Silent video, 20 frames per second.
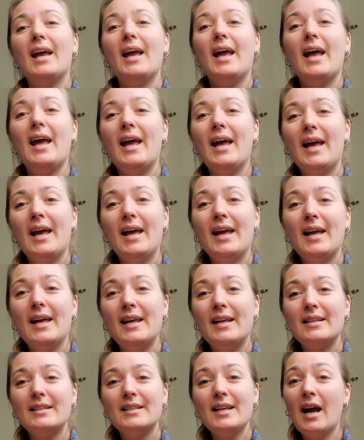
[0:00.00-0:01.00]

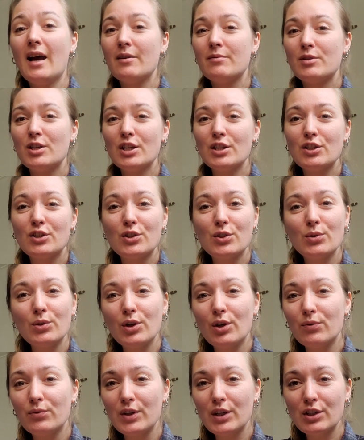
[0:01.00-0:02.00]
And yeah, just do
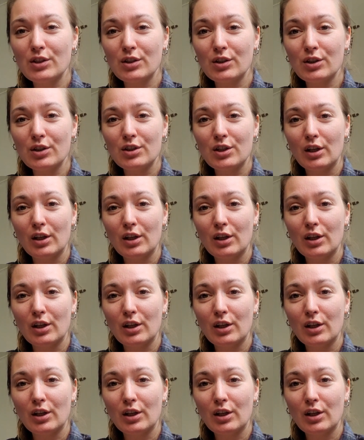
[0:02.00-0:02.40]
your research